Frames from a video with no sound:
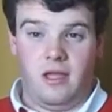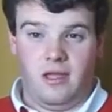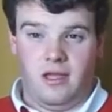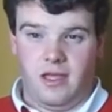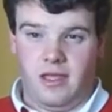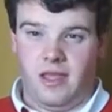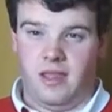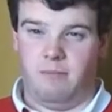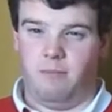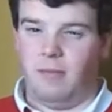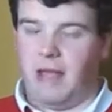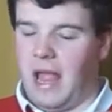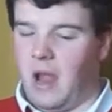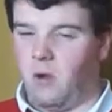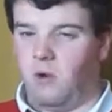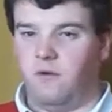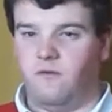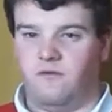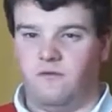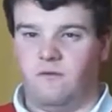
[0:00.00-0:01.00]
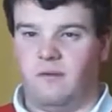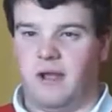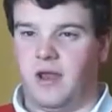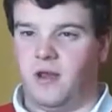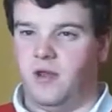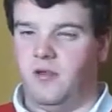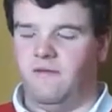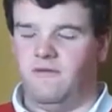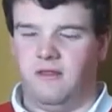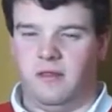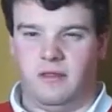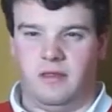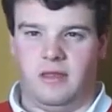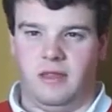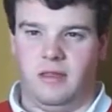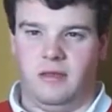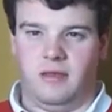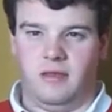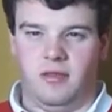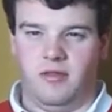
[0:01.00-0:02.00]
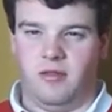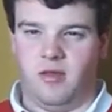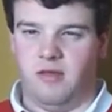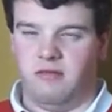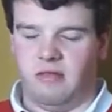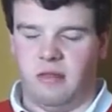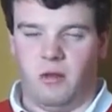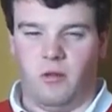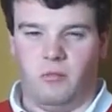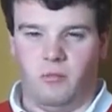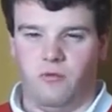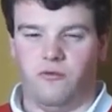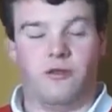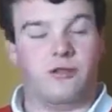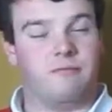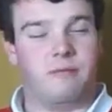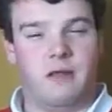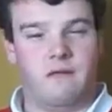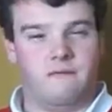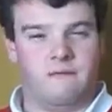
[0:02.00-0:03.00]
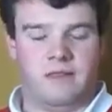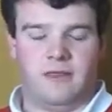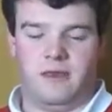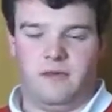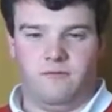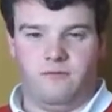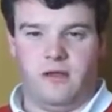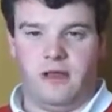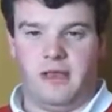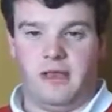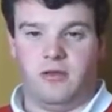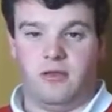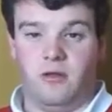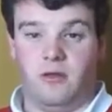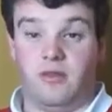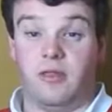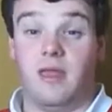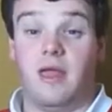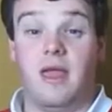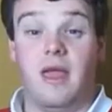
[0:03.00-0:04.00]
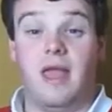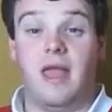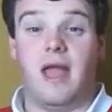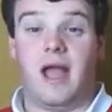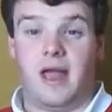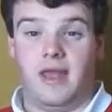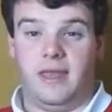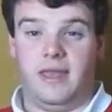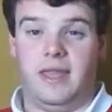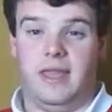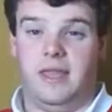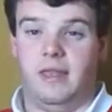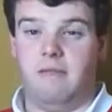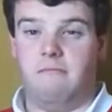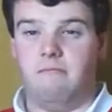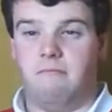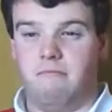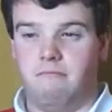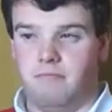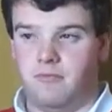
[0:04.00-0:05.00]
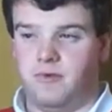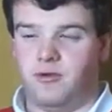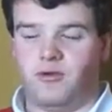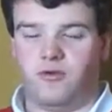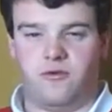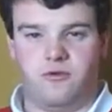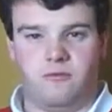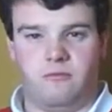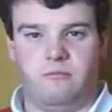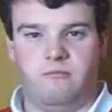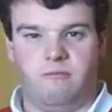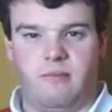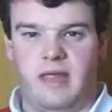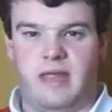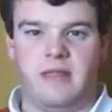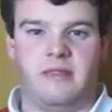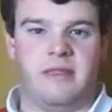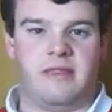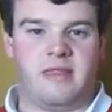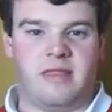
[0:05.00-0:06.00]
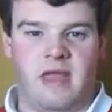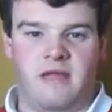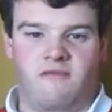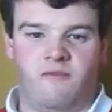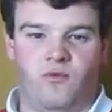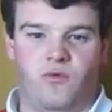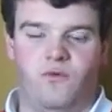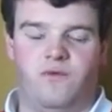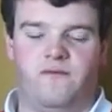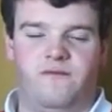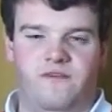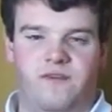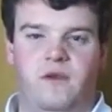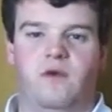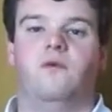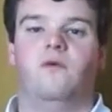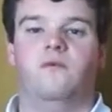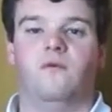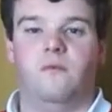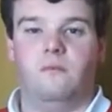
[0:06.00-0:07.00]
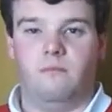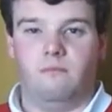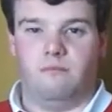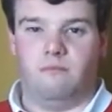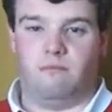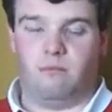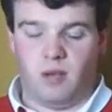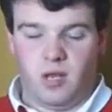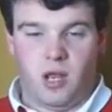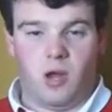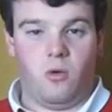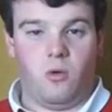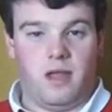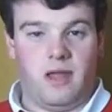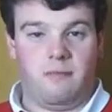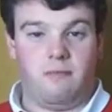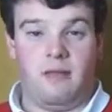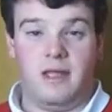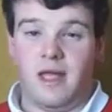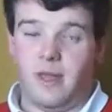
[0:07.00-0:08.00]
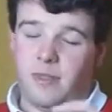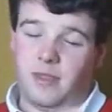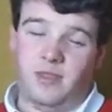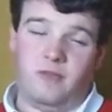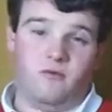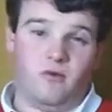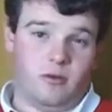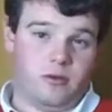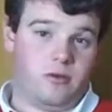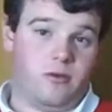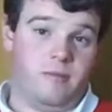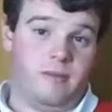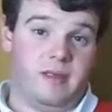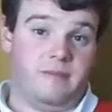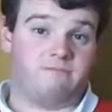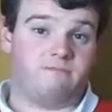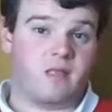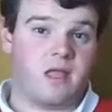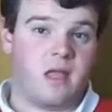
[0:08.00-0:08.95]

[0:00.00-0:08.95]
a powerful man who thinks he deserves a lot more respect than he really does, and he makes everyone feel below him. And then you've got Tommy.